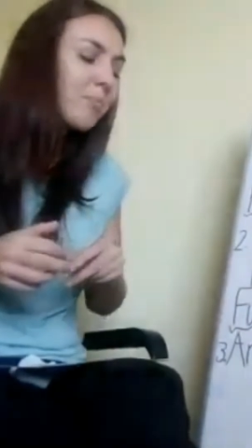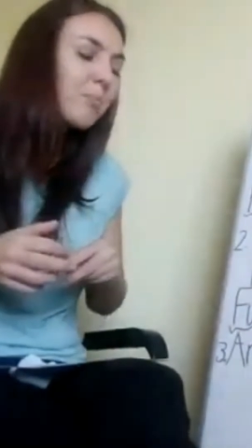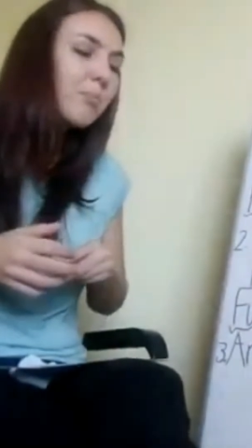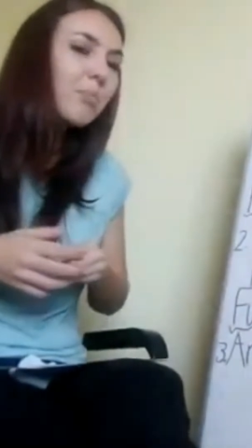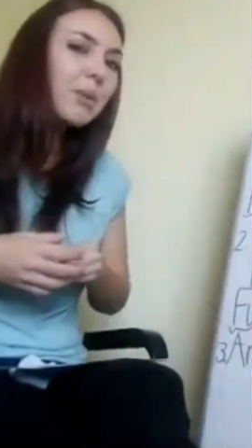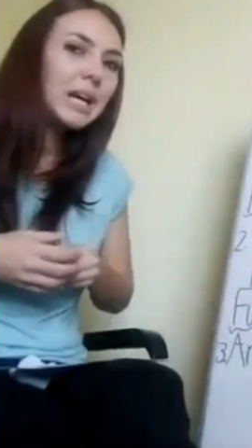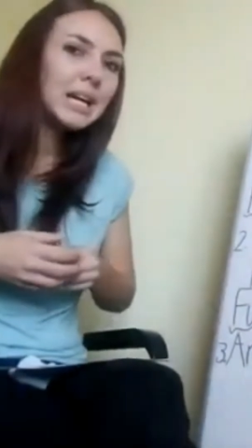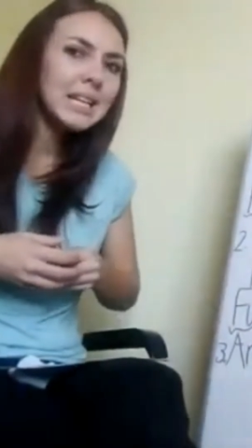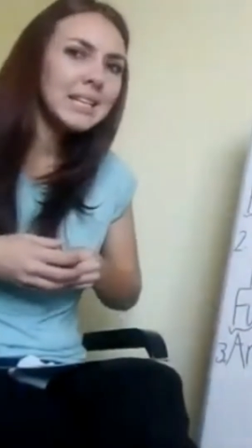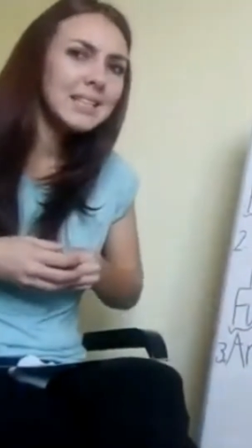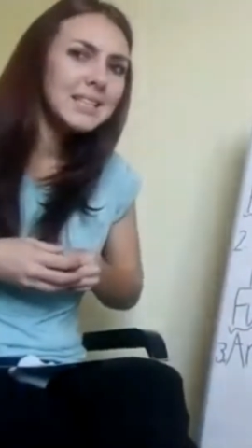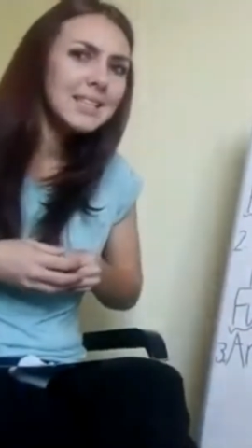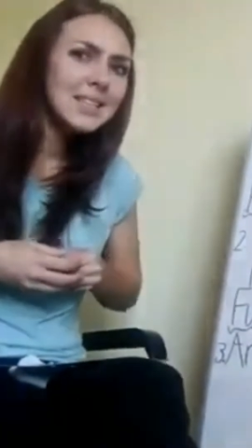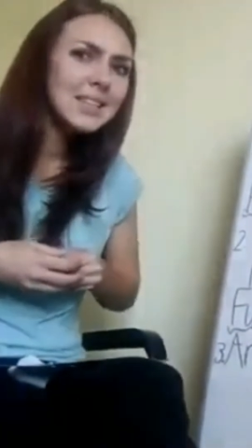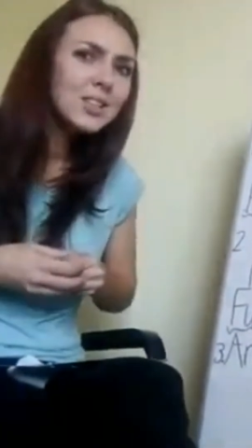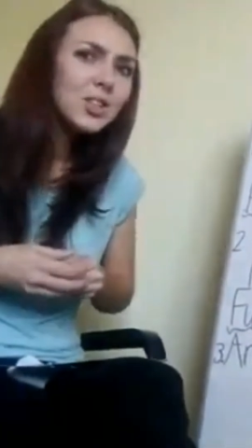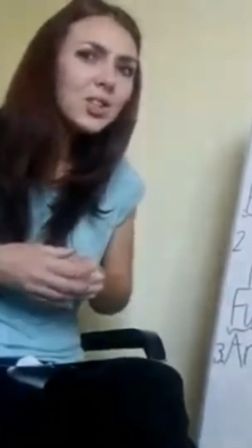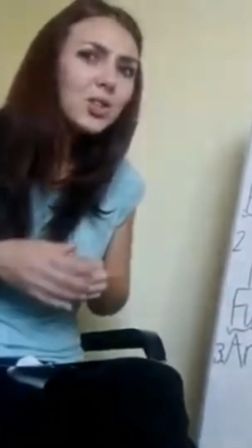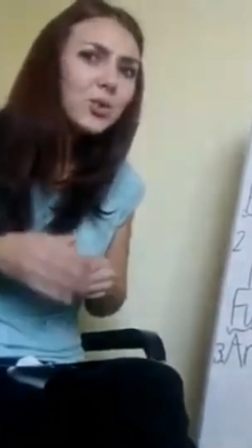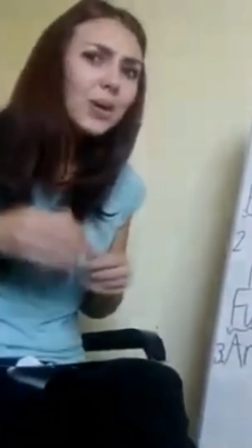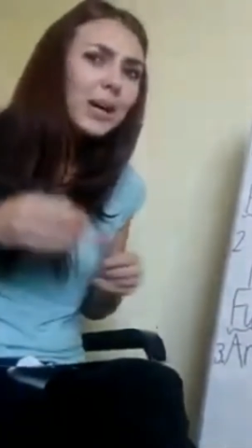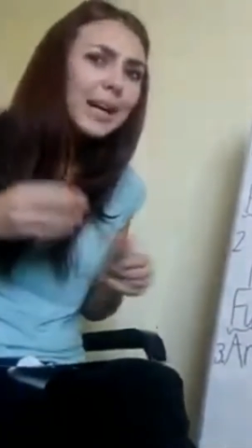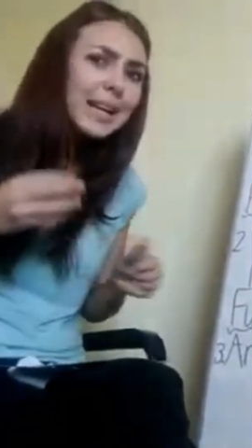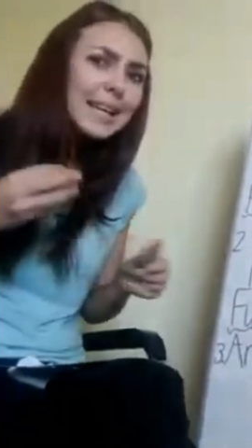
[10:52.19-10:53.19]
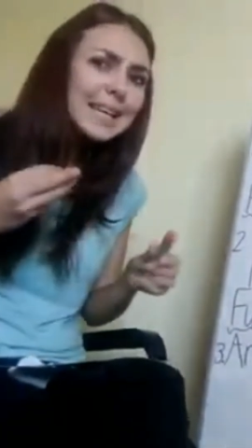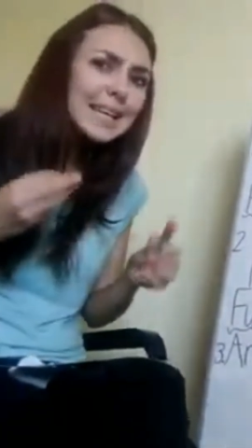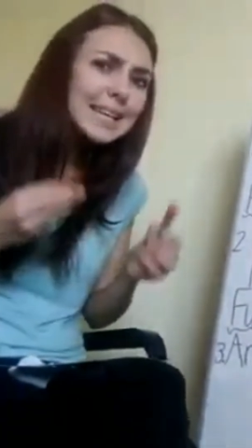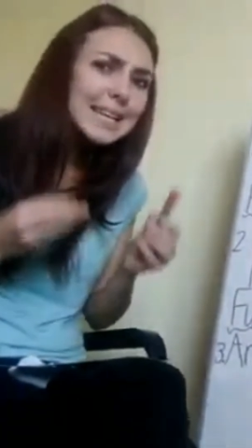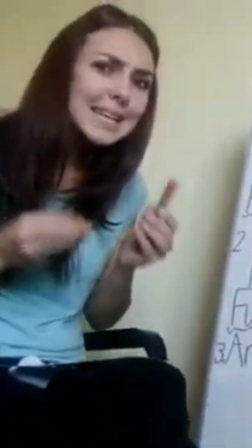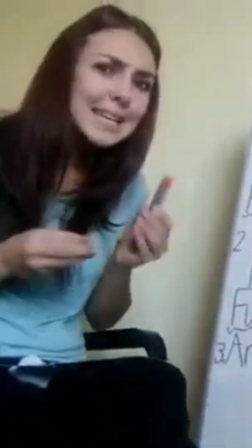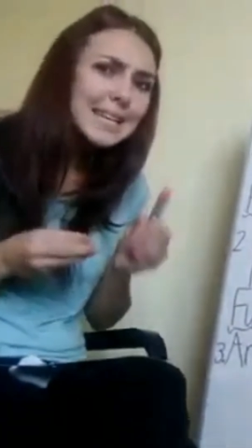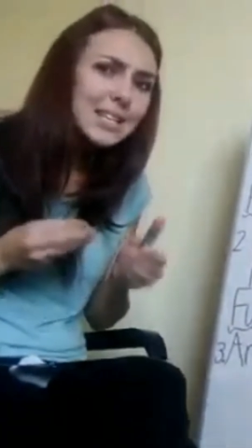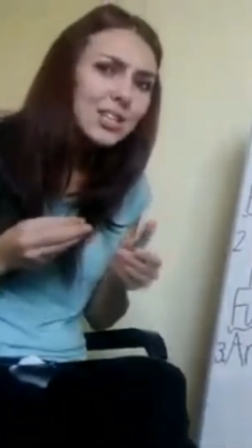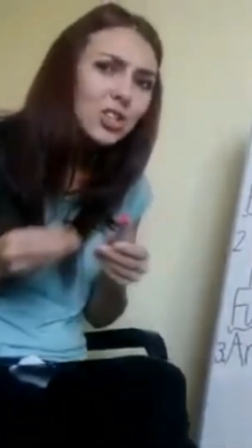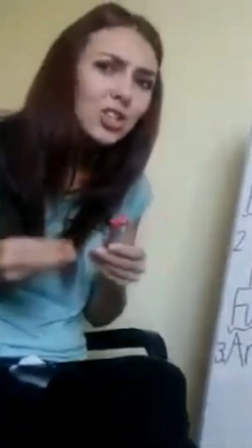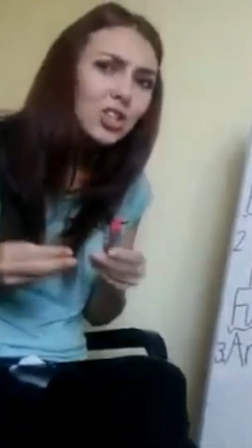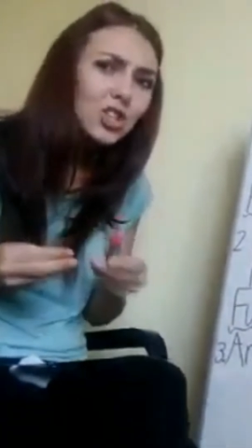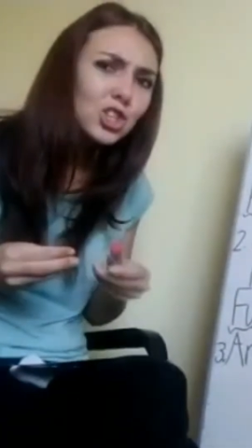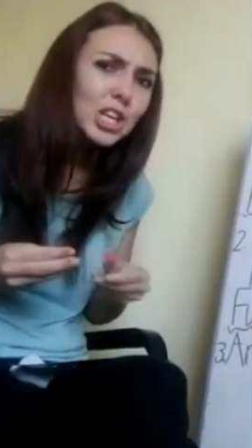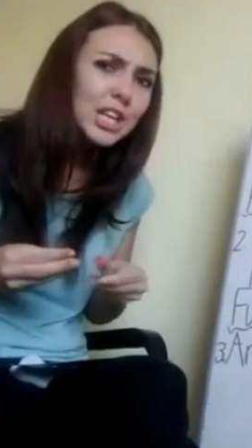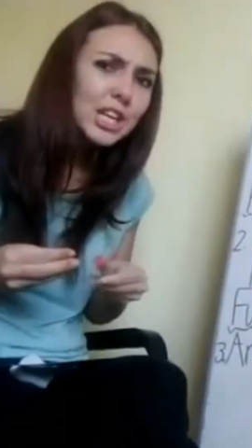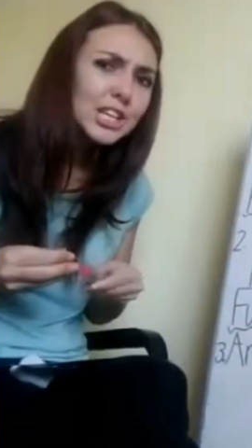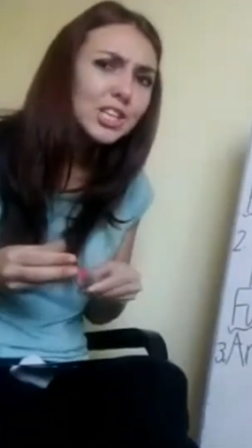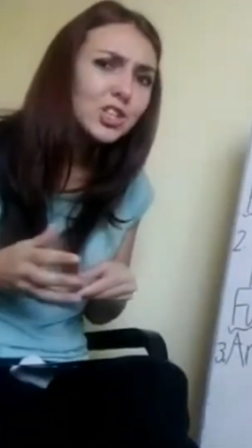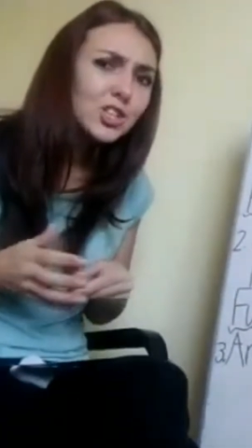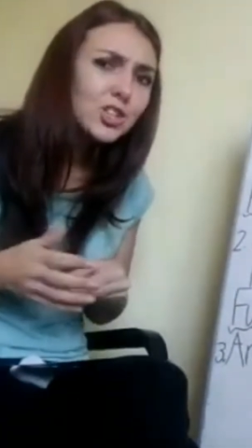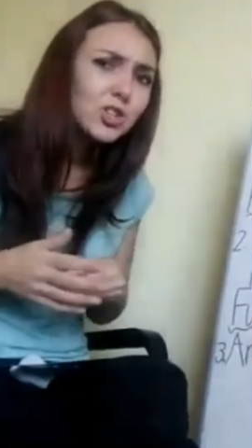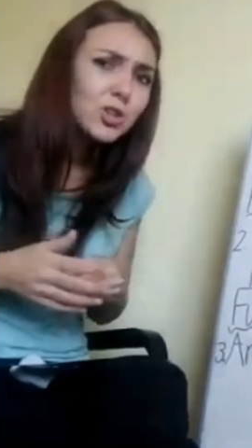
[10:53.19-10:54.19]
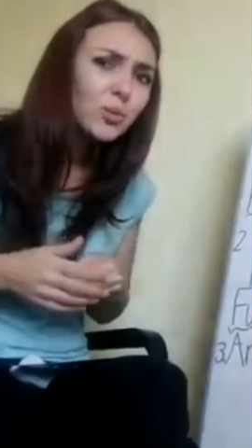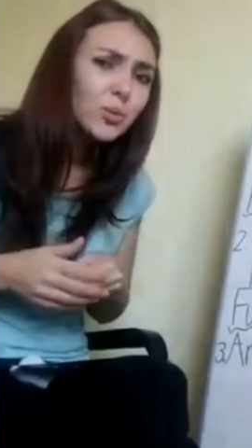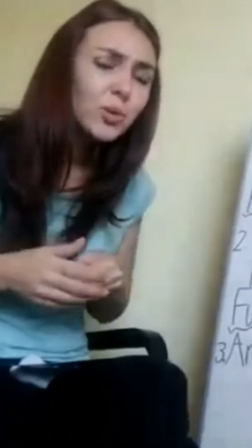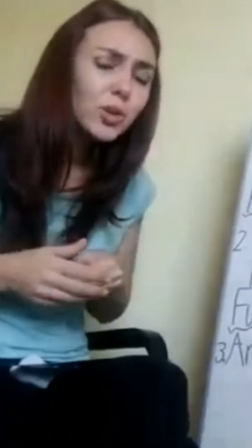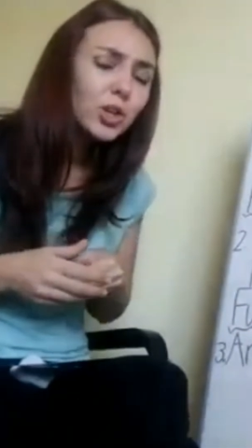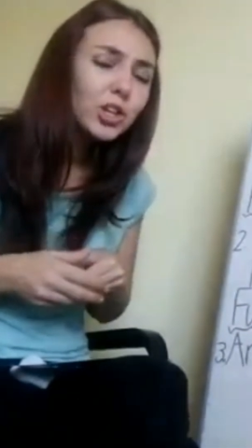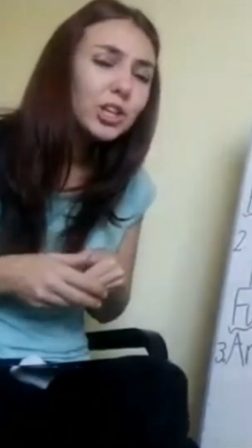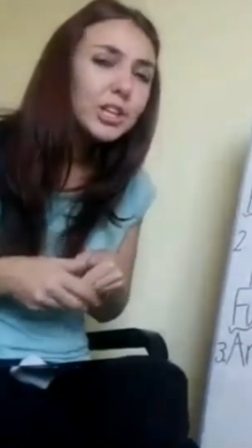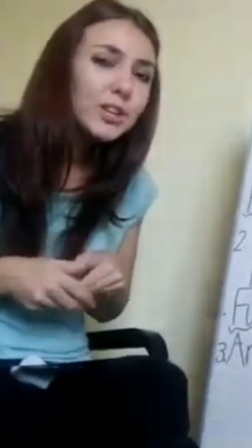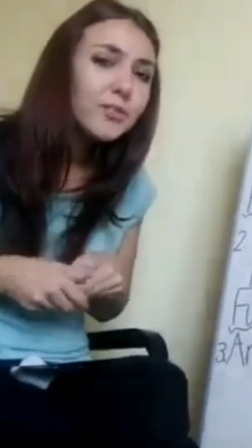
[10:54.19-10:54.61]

But do I need to change the word